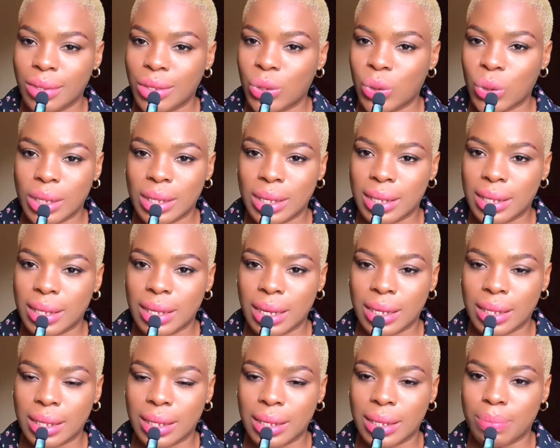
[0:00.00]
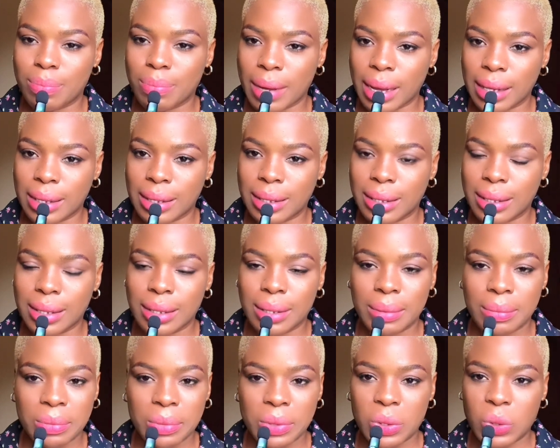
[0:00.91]
26 past,
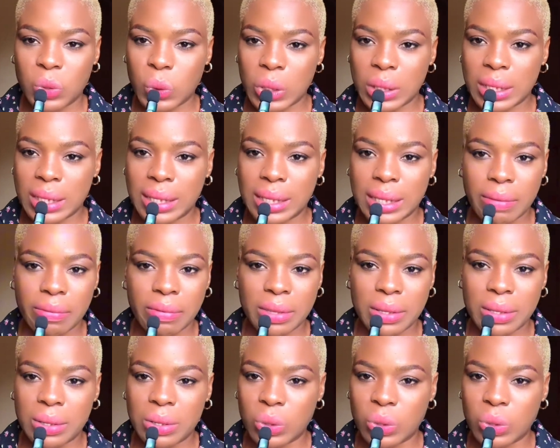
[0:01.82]
27th,